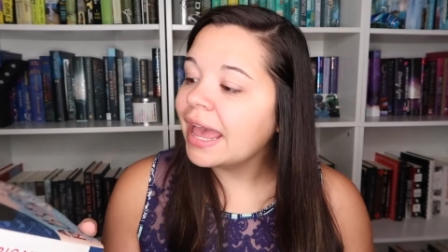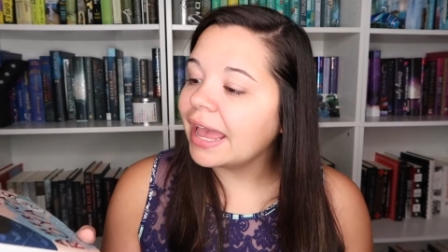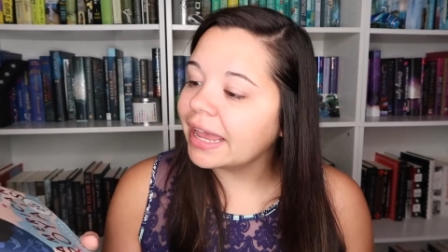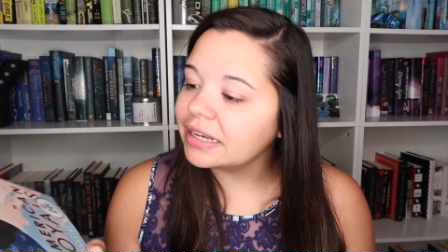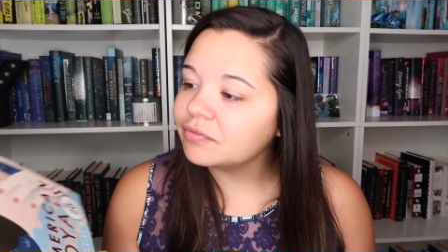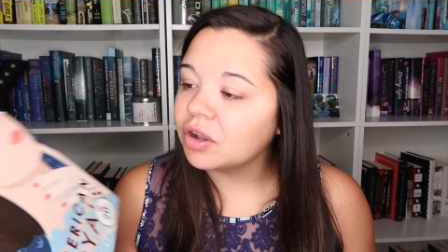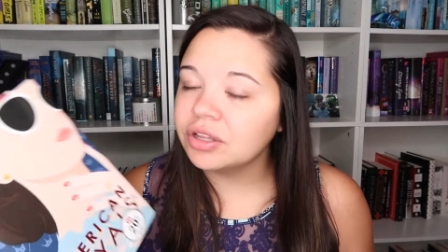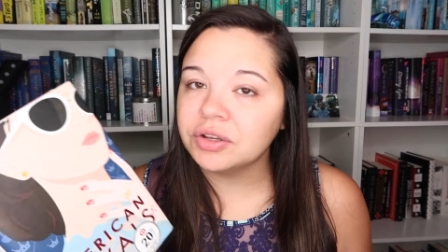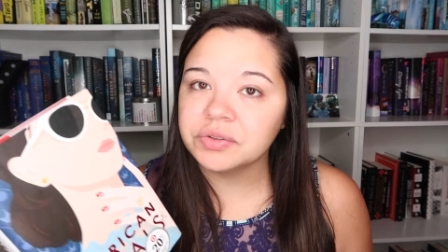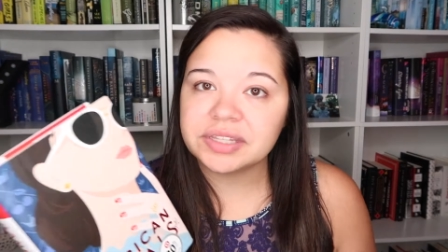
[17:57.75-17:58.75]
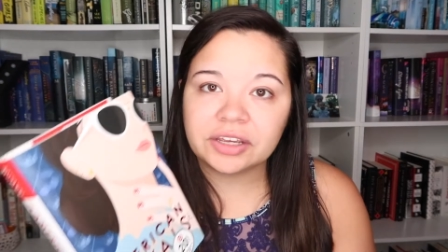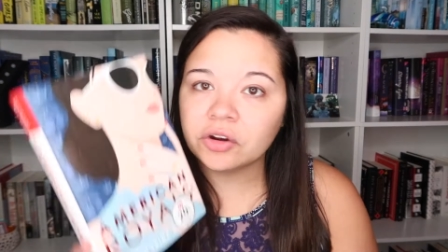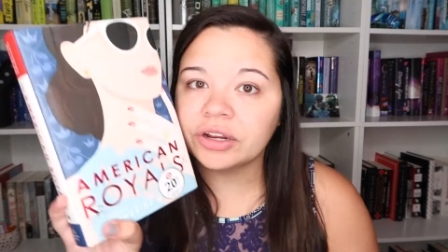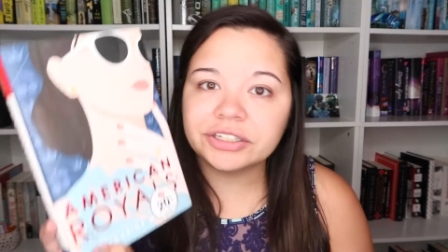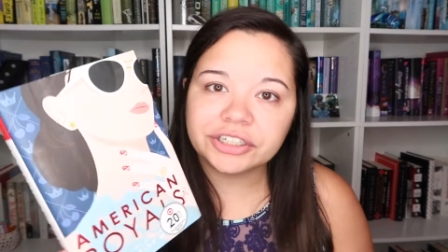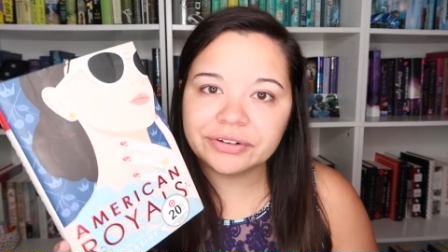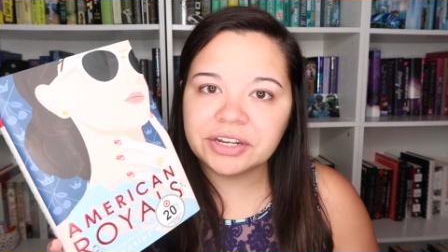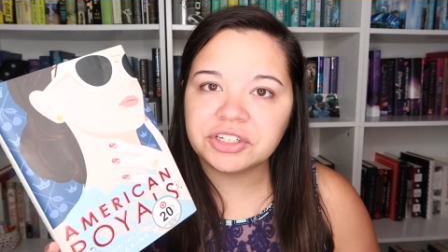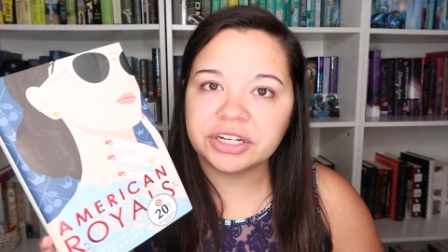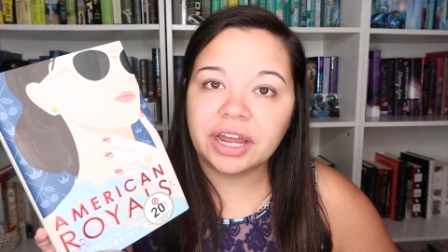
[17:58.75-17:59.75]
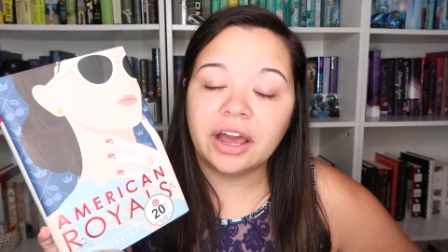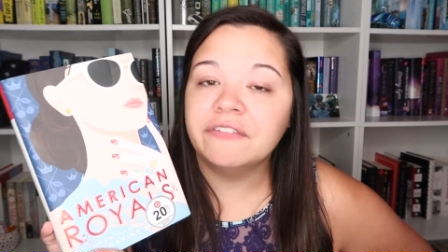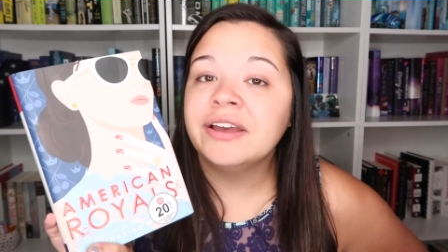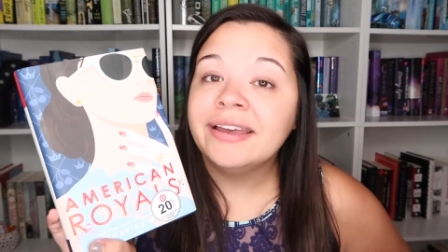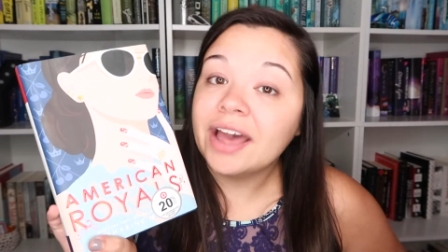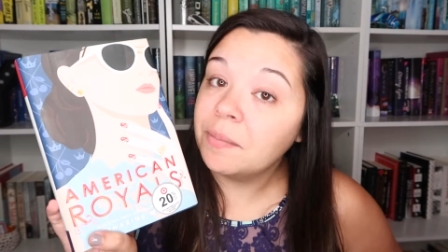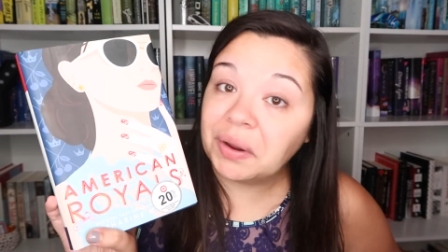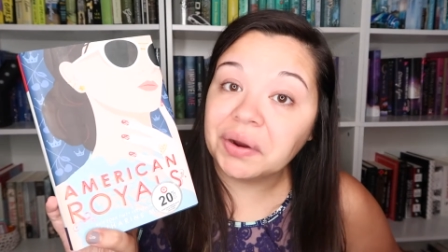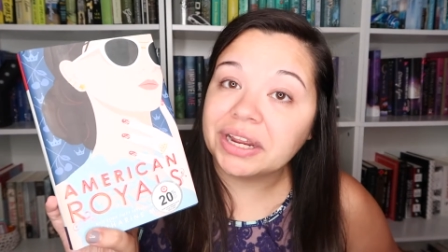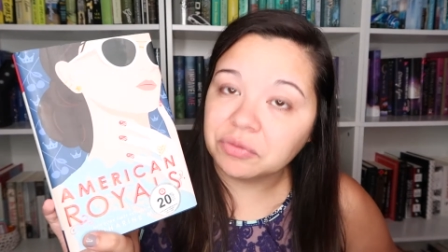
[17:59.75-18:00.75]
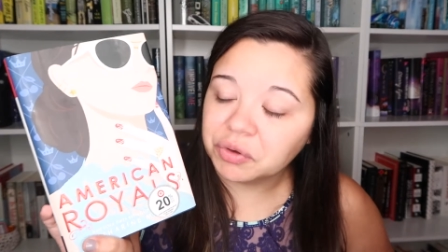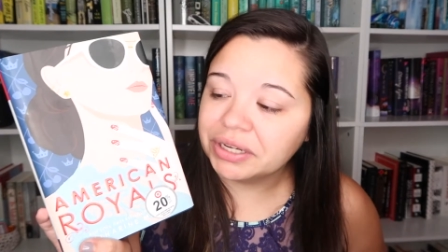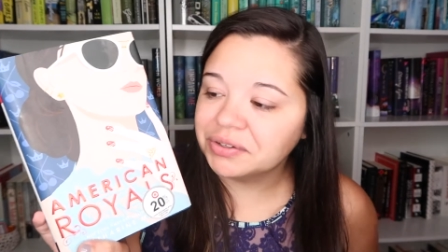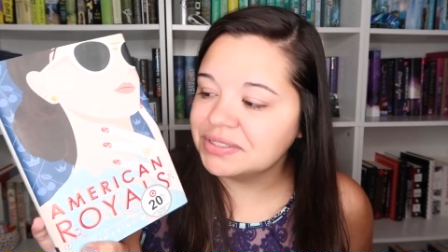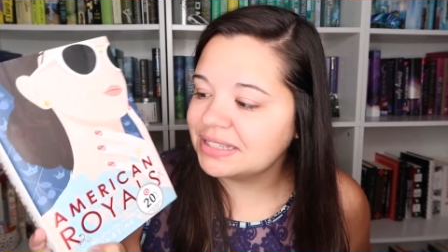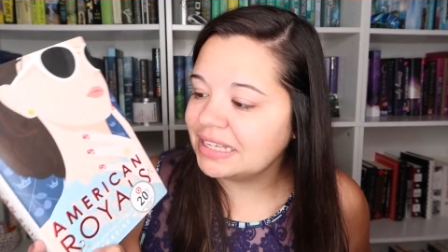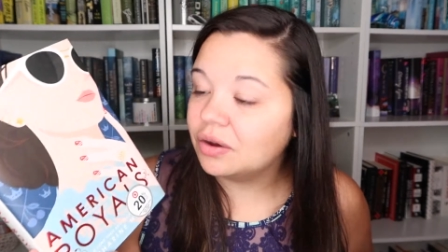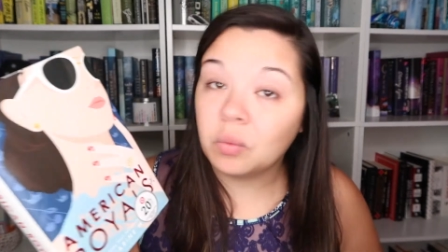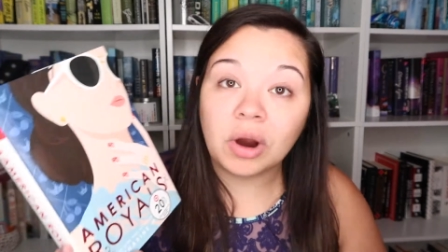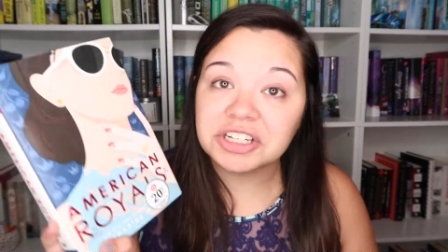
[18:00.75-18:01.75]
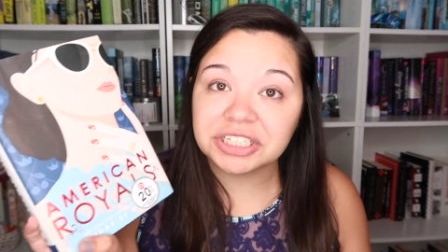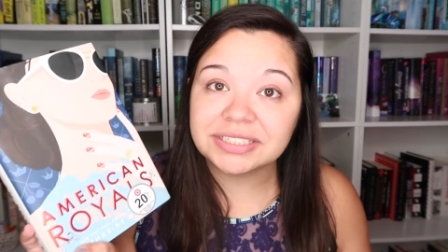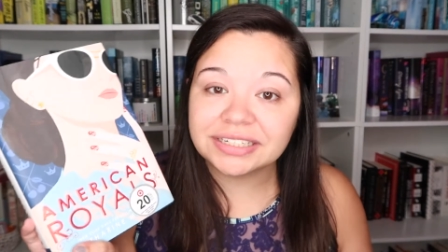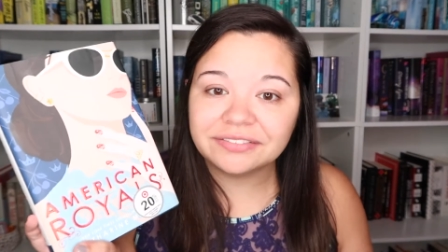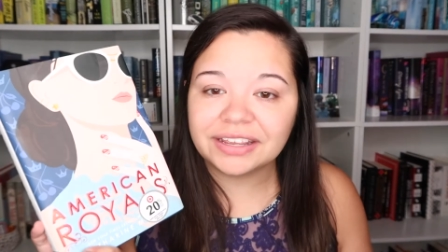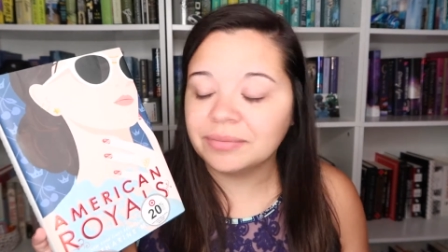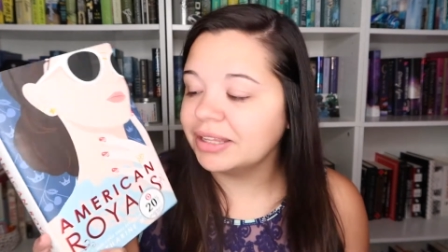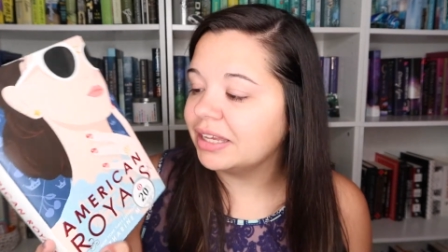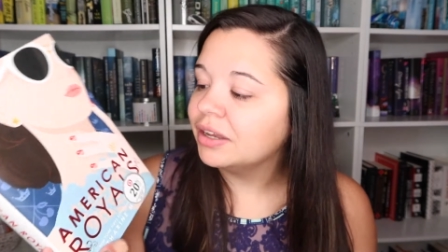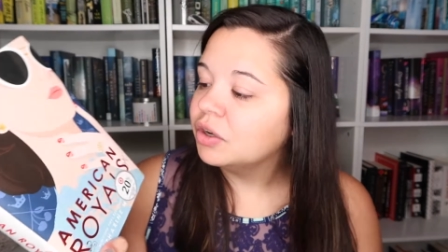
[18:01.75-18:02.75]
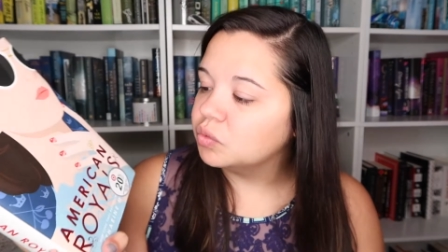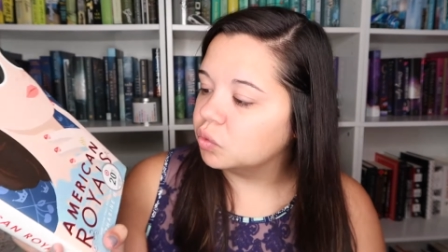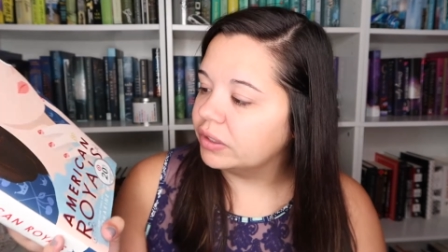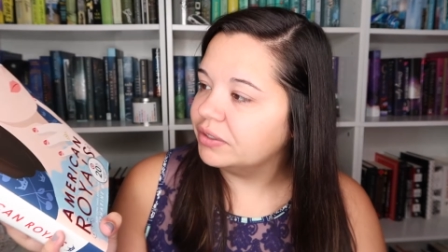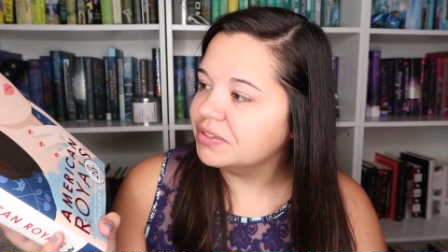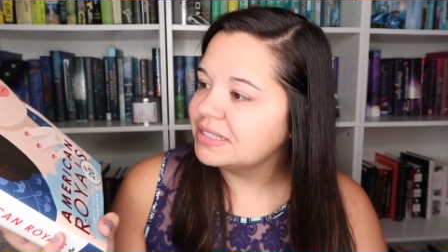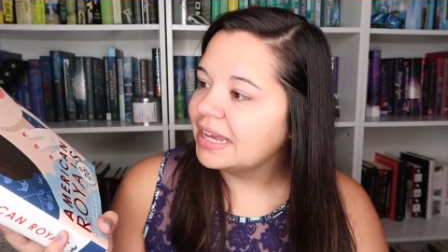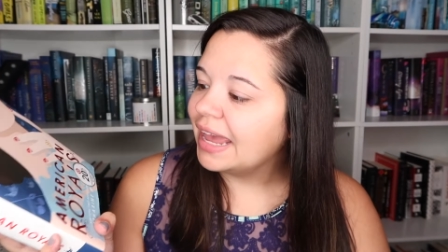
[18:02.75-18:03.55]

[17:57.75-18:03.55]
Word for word: and it follows the current generation of American Royals, the Washington family Royals,